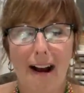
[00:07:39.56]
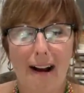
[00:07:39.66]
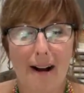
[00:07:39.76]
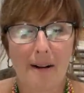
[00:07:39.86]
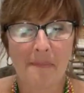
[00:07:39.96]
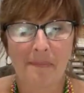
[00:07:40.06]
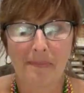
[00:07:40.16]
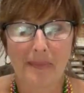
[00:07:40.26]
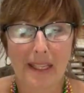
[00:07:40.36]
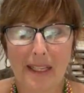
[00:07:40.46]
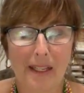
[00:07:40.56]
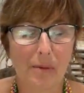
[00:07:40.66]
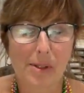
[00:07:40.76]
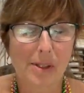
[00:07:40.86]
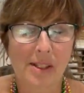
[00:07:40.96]
Um, it
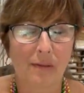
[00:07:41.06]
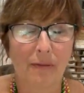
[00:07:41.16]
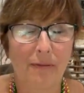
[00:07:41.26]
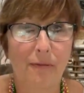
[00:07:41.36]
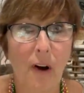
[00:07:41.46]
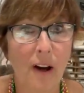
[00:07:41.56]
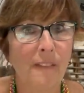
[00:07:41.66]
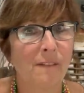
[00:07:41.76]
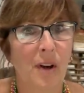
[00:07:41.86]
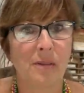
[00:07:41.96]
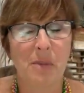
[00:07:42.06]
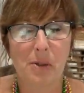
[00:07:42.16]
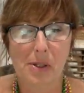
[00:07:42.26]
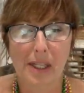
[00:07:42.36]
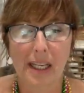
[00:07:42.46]
was just fun, fun
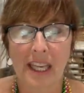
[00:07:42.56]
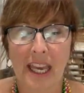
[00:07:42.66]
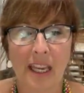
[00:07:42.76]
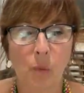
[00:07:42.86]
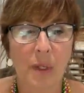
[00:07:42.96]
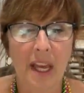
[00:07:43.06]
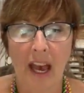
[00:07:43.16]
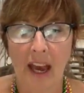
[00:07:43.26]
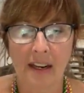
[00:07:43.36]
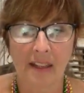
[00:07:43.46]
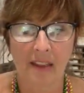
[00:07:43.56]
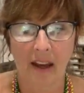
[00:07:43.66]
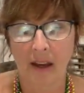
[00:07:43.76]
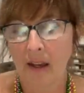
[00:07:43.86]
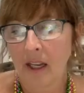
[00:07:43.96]
music. And we had
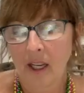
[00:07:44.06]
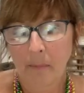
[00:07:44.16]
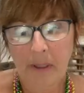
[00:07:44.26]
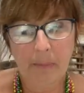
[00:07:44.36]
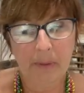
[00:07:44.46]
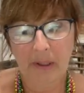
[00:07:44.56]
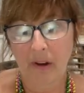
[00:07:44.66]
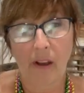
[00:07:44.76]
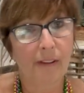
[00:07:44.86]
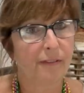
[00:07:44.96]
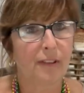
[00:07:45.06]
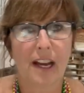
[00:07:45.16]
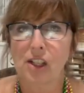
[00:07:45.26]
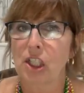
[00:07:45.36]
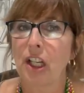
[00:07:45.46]
the people in all the
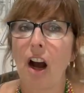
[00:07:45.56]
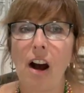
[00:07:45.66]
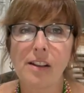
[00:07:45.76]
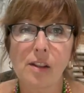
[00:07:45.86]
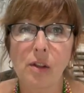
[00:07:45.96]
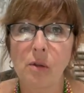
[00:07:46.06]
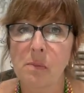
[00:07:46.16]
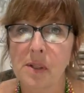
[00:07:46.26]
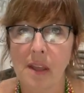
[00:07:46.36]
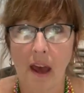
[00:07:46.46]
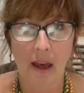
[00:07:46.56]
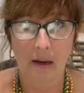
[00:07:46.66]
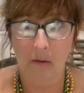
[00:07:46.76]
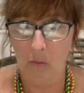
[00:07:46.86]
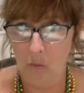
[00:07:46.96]
flashy costumes
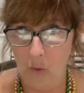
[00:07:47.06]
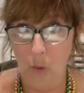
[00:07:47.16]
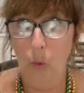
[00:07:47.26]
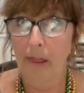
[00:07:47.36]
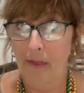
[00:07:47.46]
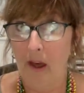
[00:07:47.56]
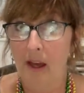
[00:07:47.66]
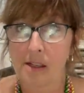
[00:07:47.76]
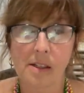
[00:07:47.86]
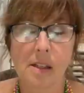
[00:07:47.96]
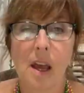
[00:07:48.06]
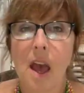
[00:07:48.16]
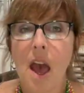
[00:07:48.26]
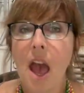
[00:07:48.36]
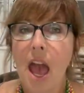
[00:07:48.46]
that were with us
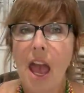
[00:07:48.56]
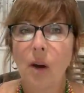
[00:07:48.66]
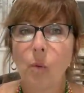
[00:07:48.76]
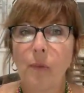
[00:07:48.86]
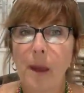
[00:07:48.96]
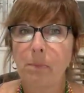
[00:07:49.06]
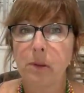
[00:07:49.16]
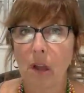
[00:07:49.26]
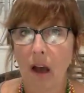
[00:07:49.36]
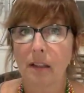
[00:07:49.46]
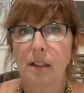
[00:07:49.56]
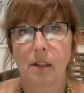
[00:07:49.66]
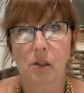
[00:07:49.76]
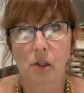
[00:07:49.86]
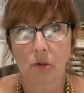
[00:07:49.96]
and they blocked
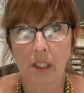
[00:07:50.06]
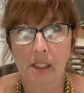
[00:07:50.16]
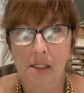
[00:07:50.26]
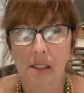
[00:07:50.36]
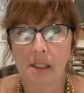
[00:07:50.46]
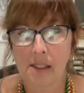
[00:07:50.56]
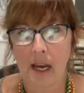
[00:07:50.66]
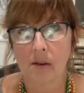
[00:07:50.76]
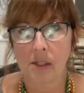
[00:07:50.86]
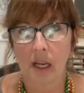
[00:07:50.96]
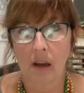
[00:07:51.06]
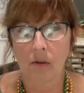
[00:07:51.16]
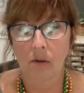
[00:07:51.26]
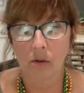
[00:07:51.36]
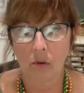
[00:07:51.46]
the streets in
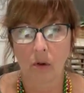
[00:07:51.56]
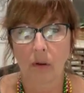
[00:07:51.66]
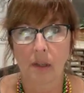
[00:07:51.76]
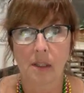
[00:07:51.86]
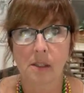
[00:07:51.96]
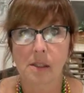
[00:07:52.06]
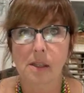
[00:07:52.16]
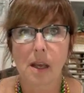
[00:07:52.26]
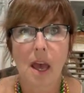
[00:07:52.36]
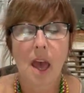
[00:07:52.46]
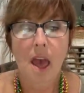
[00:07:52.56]
downtown New Orleans